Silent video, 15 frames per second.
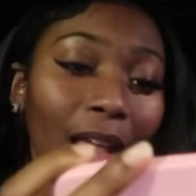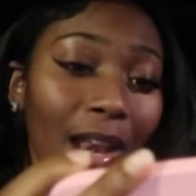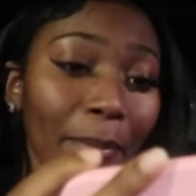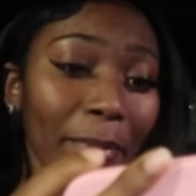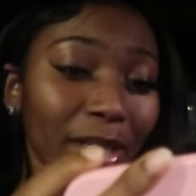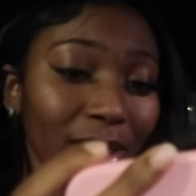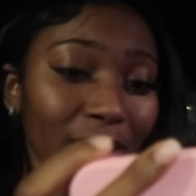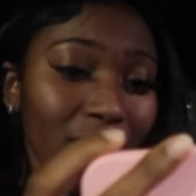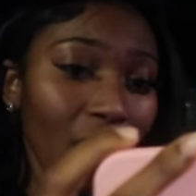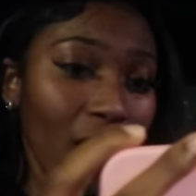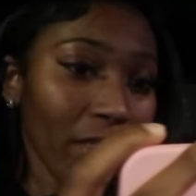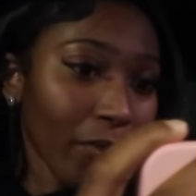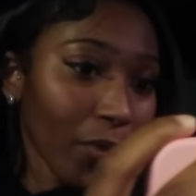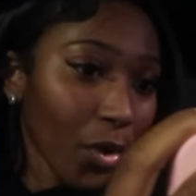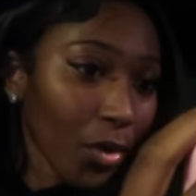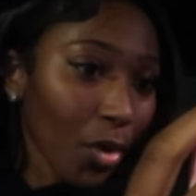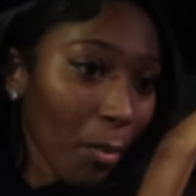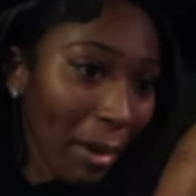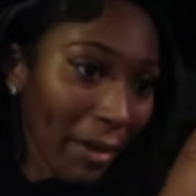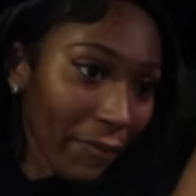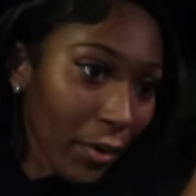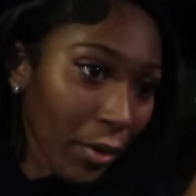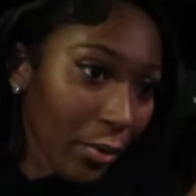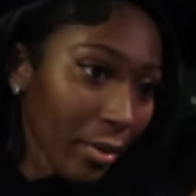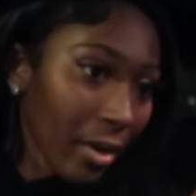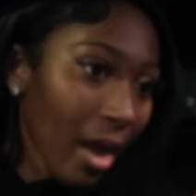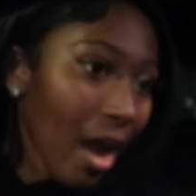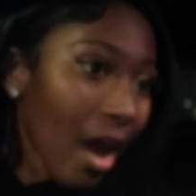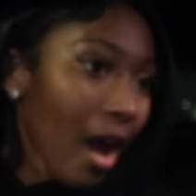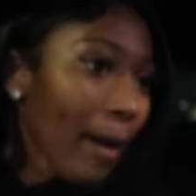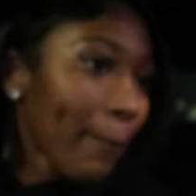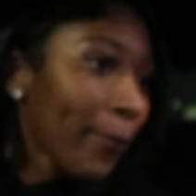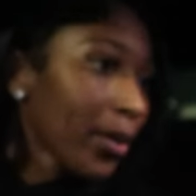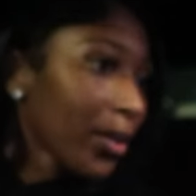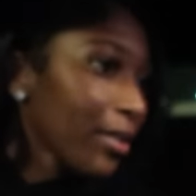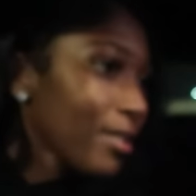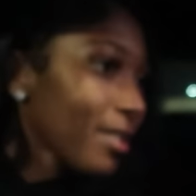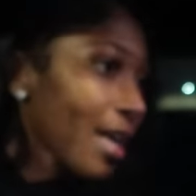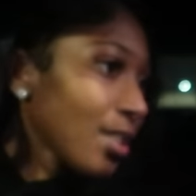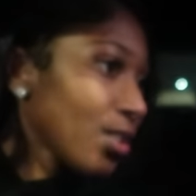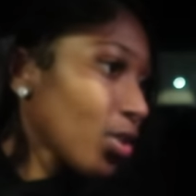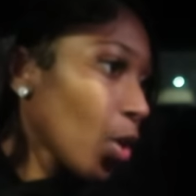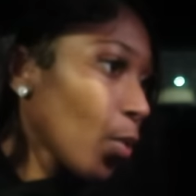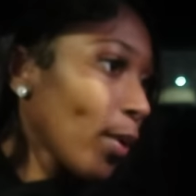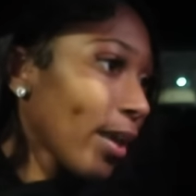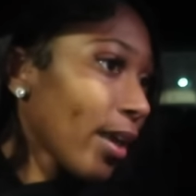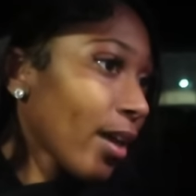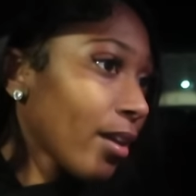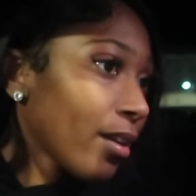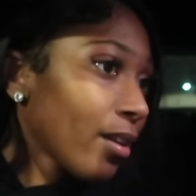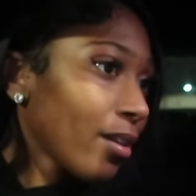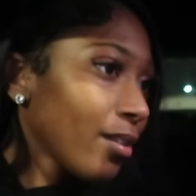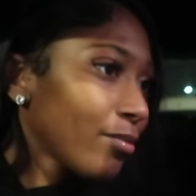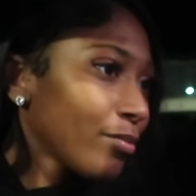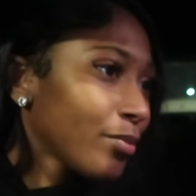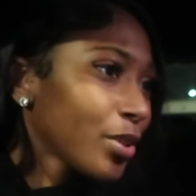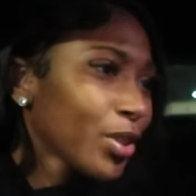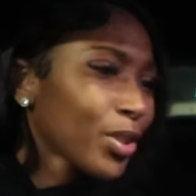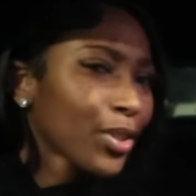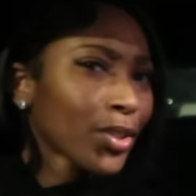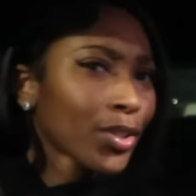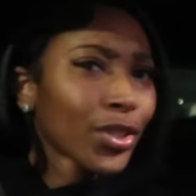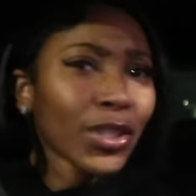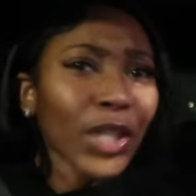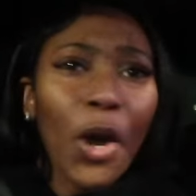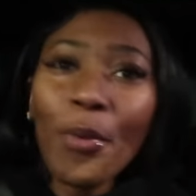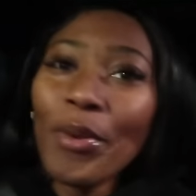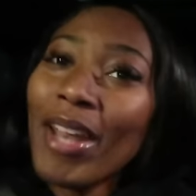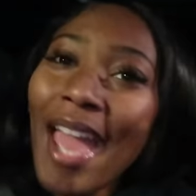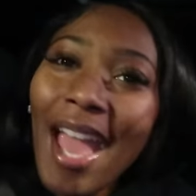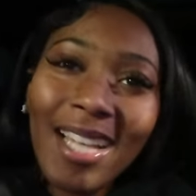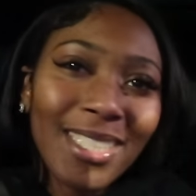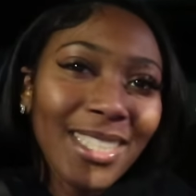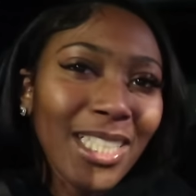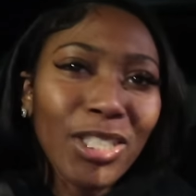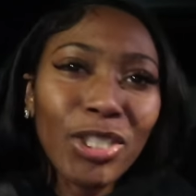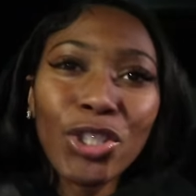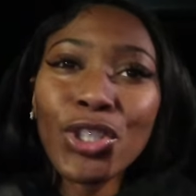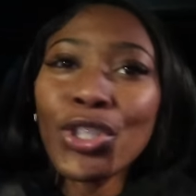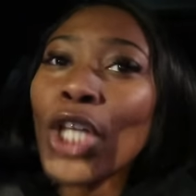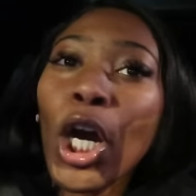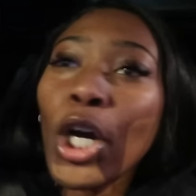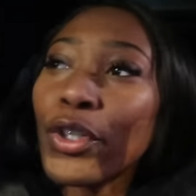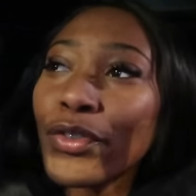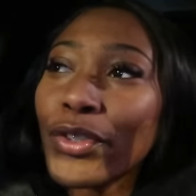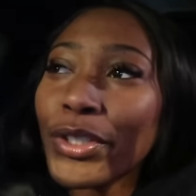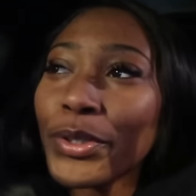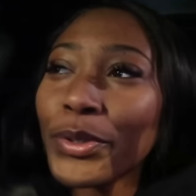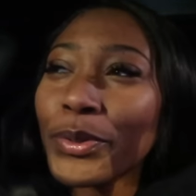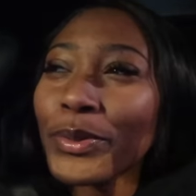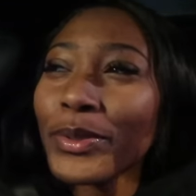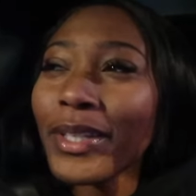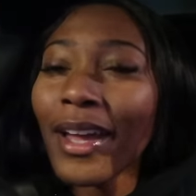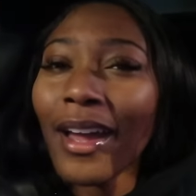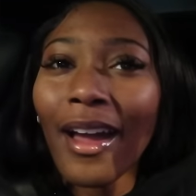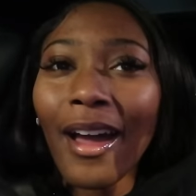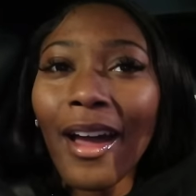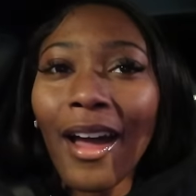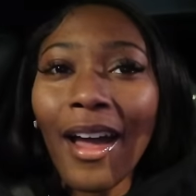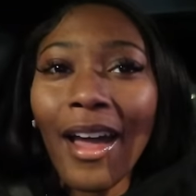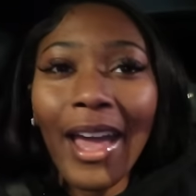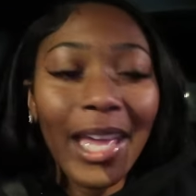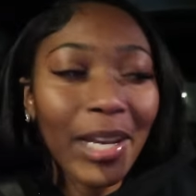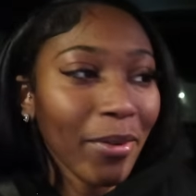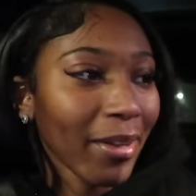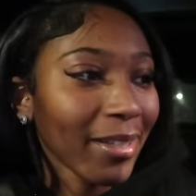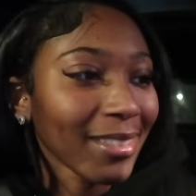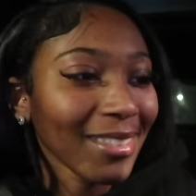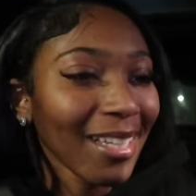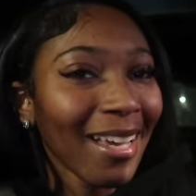Let me just start the vlog on my phone because that's so wicked. So nasty. So rude. Anyways.